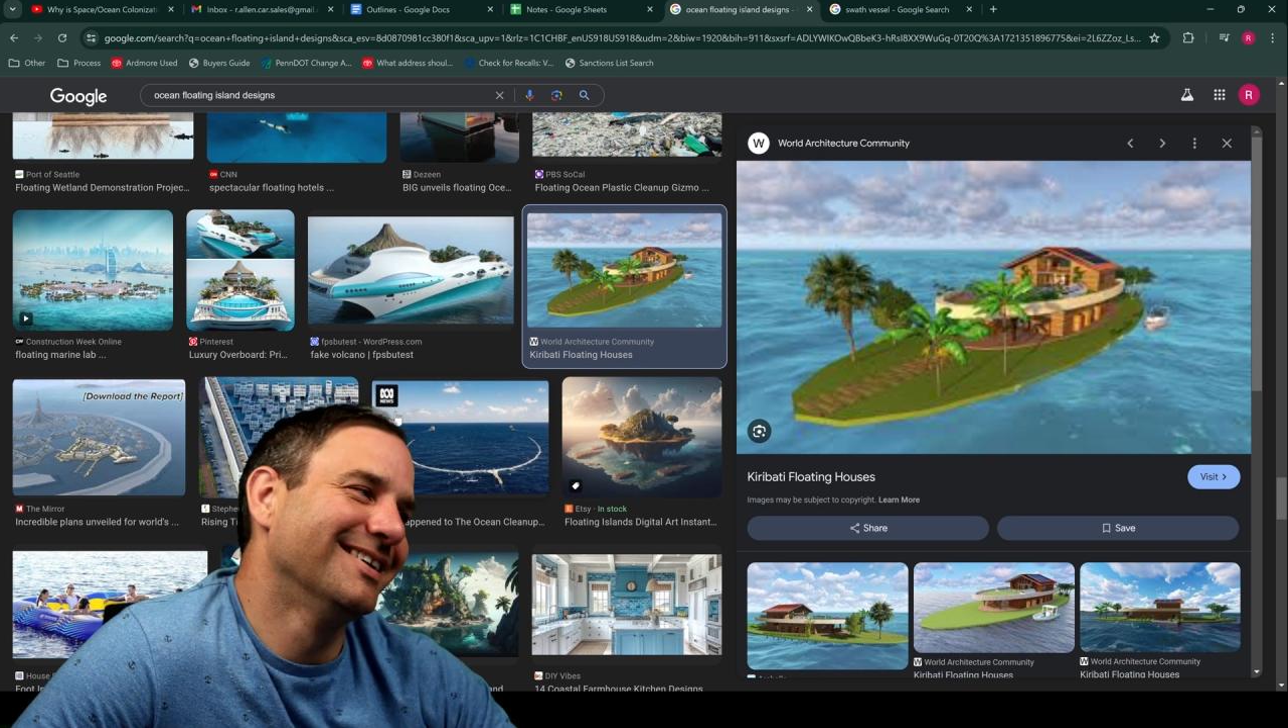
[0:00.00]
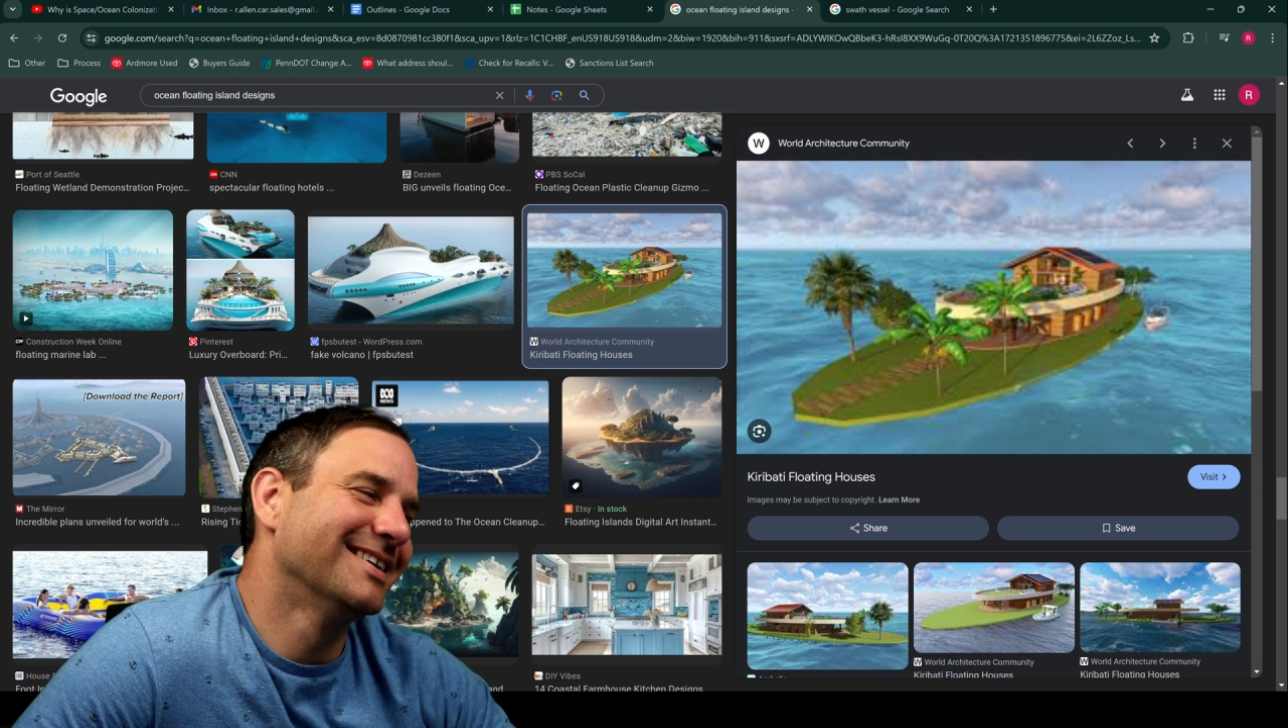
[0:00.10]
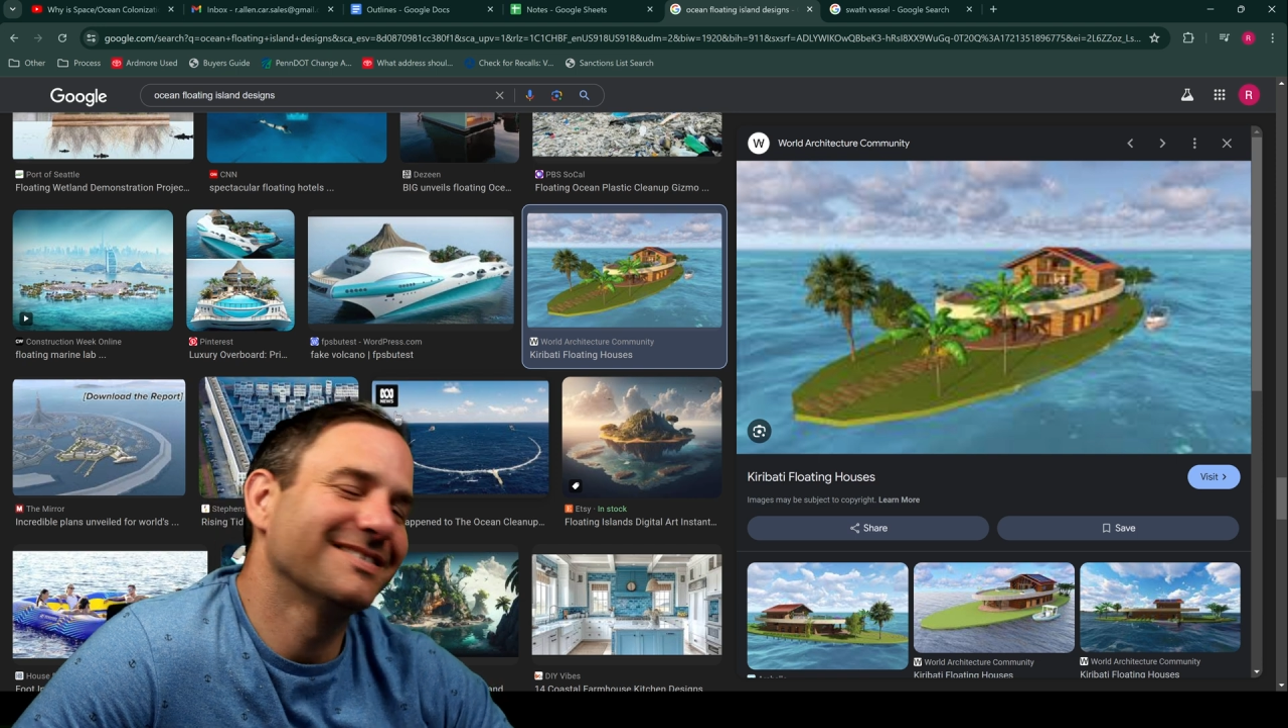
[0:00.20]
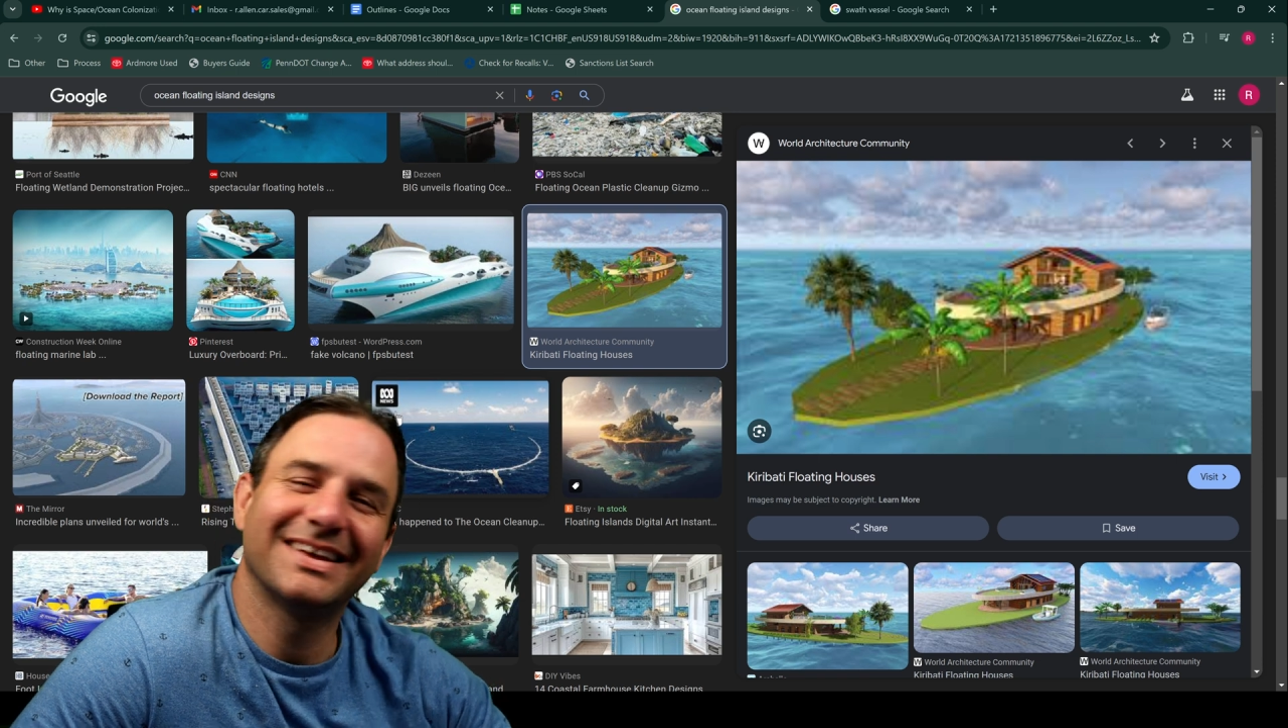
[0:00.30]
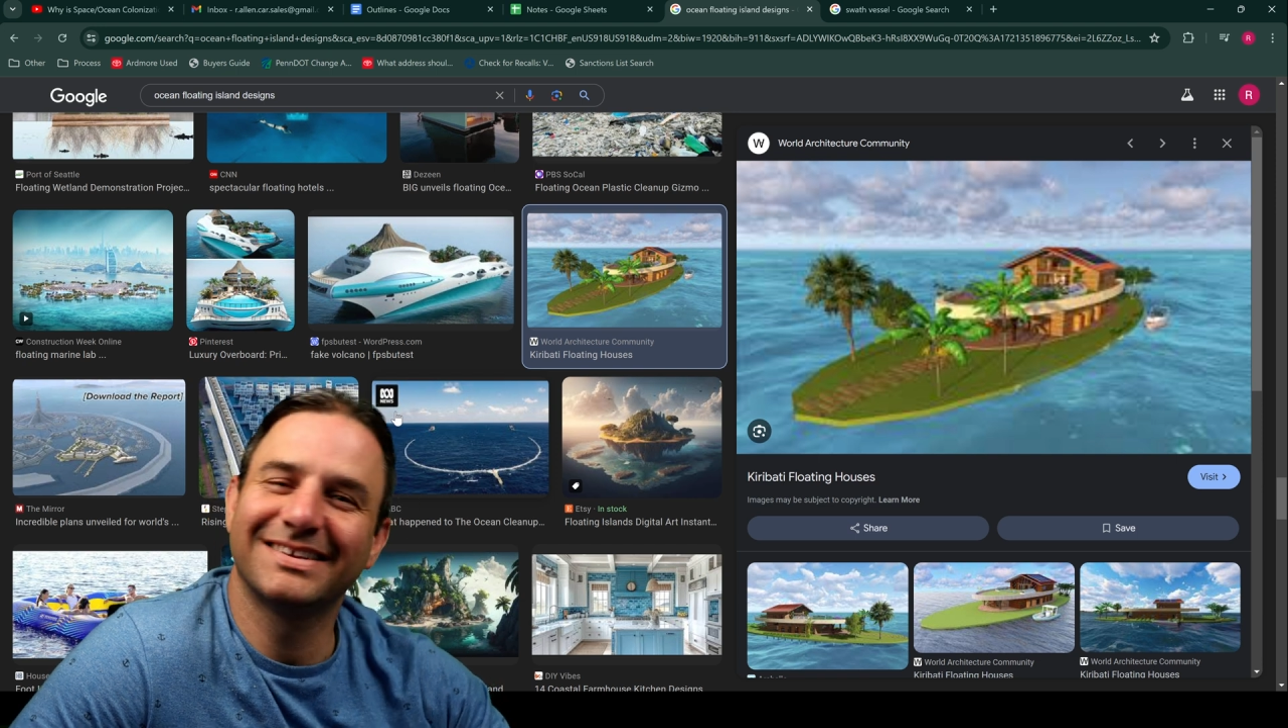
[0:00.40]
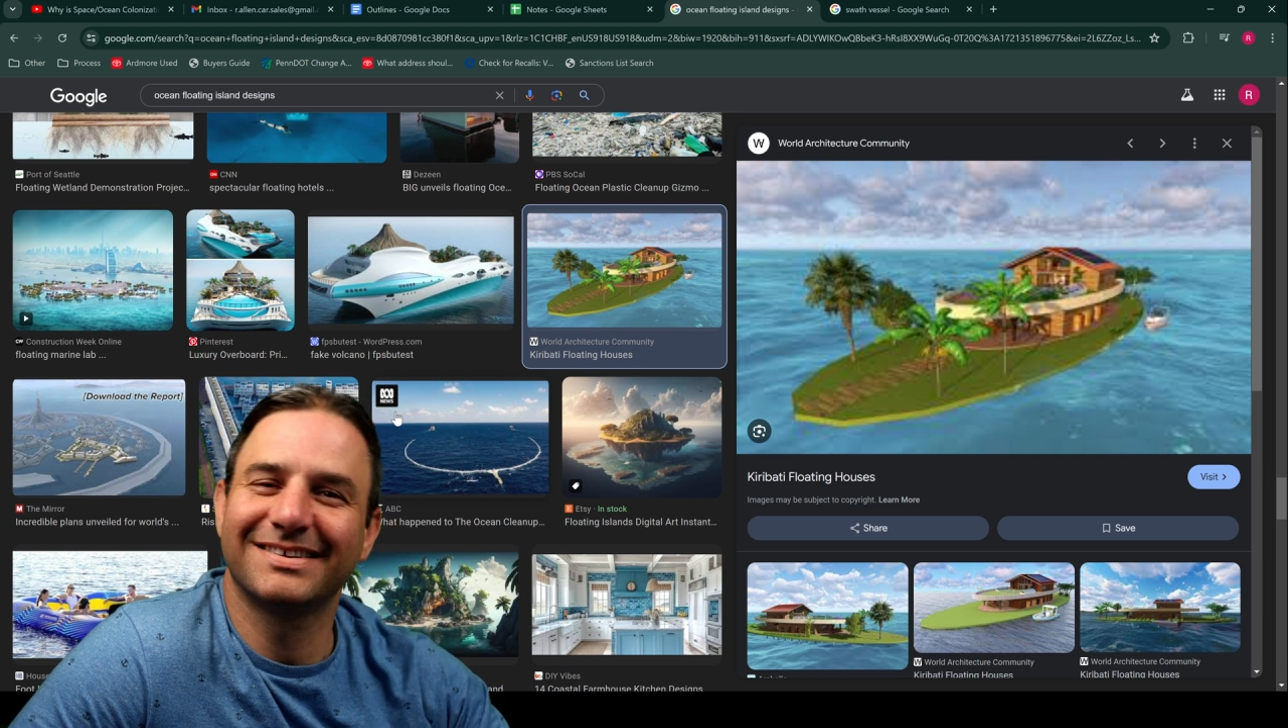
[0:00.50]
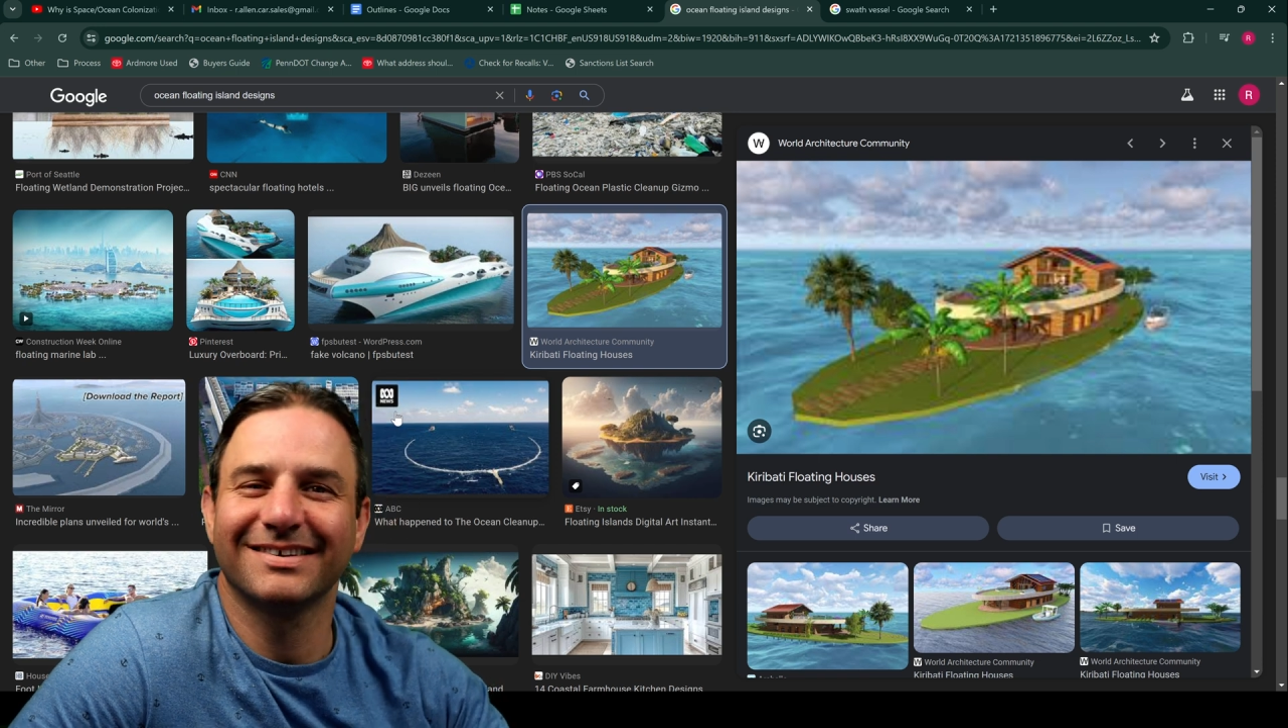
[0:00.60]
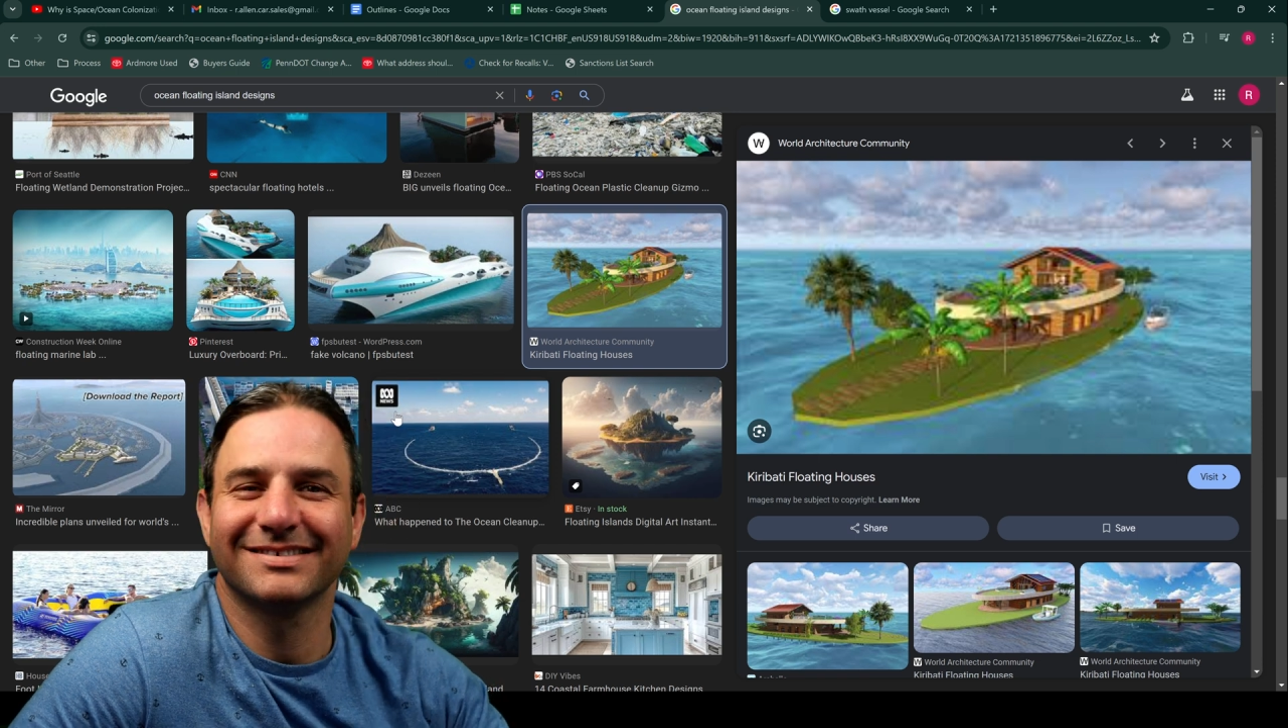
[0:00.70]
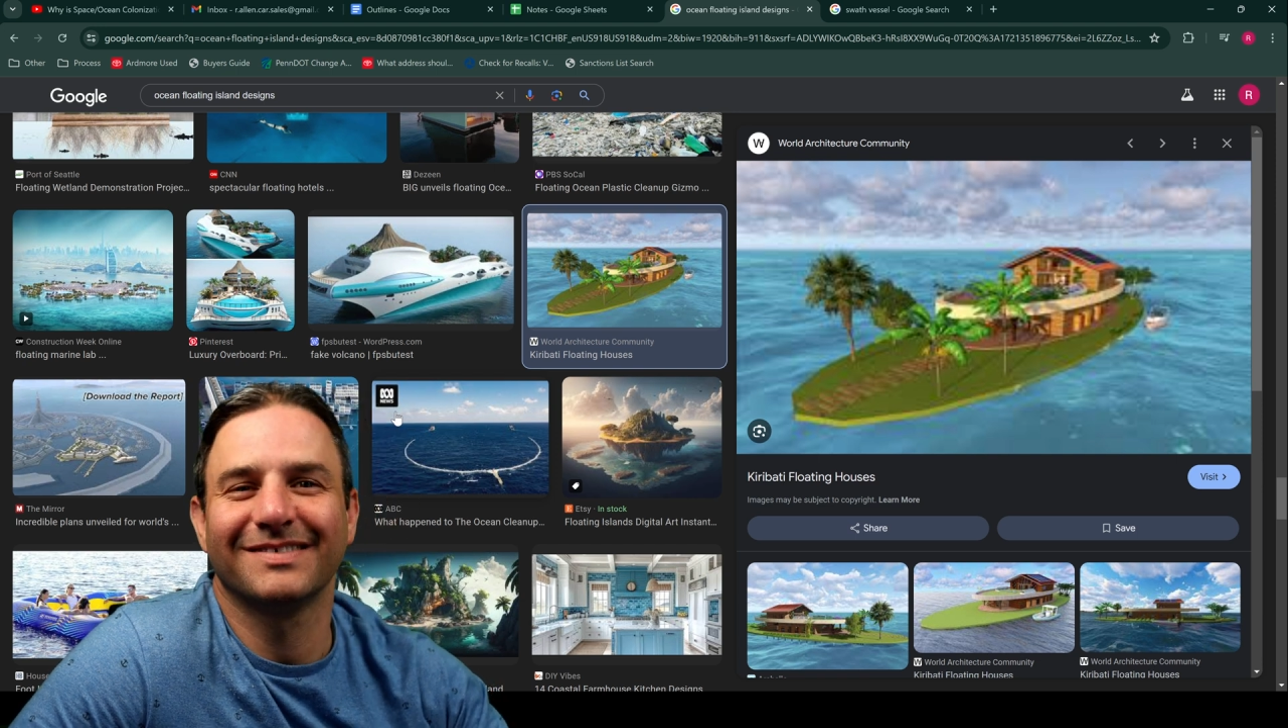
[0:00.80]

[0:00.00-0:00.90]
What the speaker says: If that's yours,